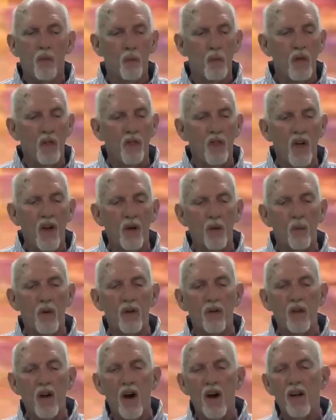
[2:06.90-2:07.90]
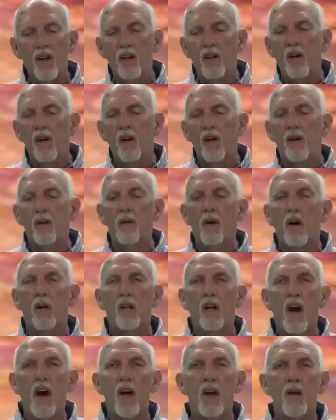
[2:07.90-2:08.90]
we think we've got it, uh,
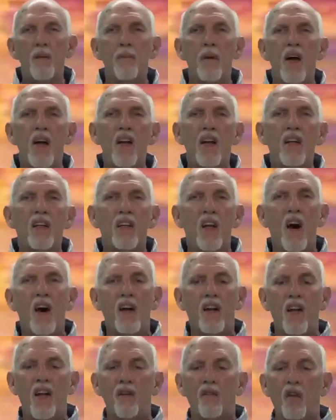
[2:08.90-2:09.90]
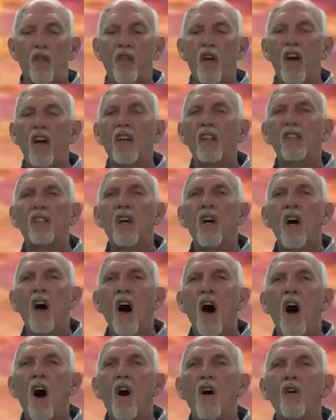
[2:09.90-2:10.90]
got it made, got everything's
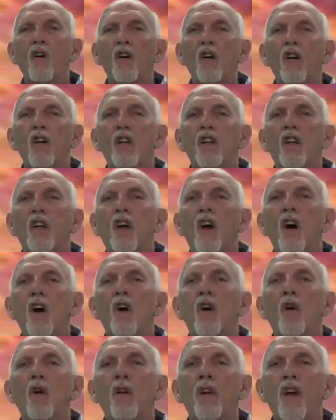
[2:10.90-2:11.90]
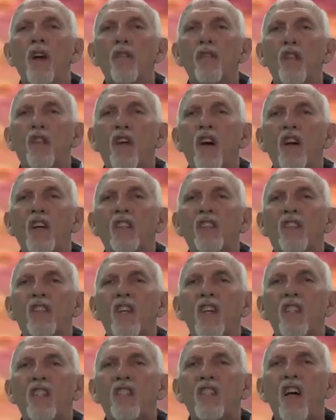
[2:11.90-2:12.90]
all good to go and everything's
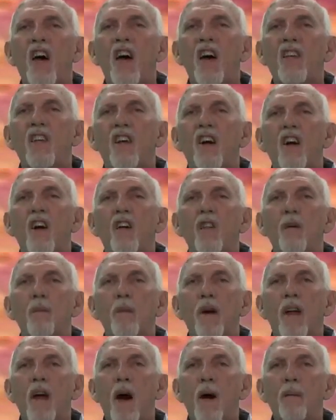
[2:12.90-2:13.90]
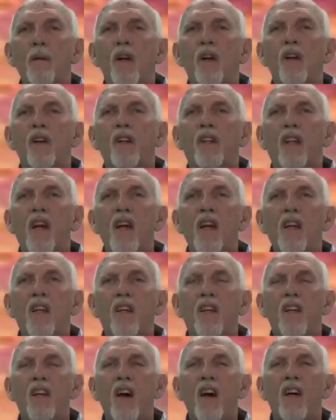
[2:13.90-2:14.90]
this, that, and the other, but I'm here to tell you
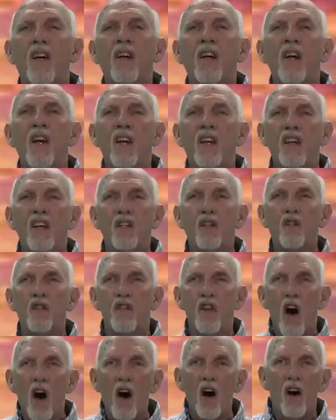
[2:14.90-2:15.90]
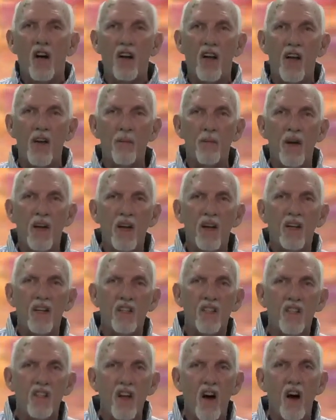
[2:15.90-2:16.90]
today, it's not, amen,
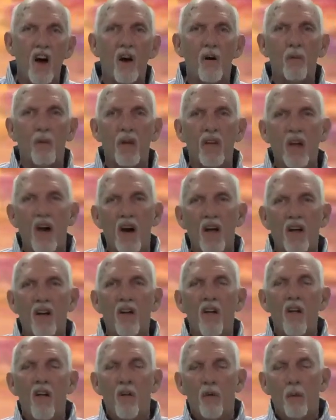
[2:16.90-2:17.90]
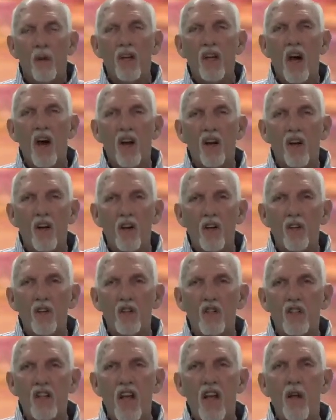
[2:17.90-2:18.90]
it's not. We gotta, we gotta
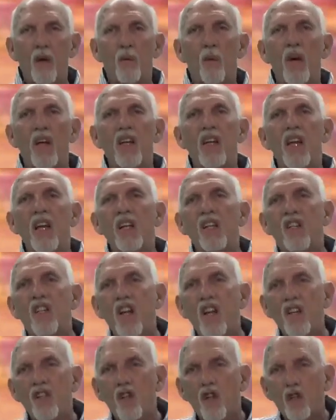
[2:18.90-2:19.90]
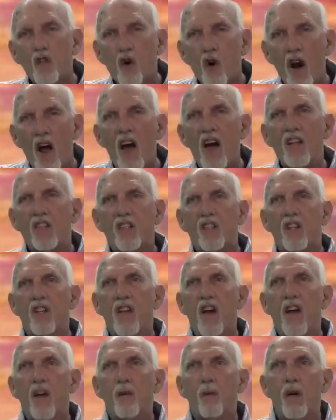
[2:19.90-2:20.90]
understand we need Jesus Christ
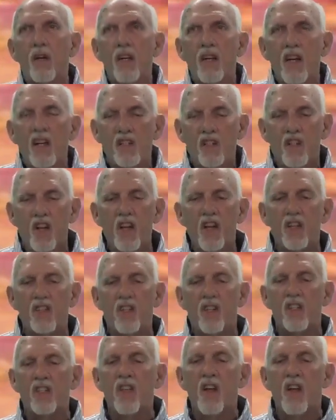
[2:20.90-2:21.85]
today. We need Jesus,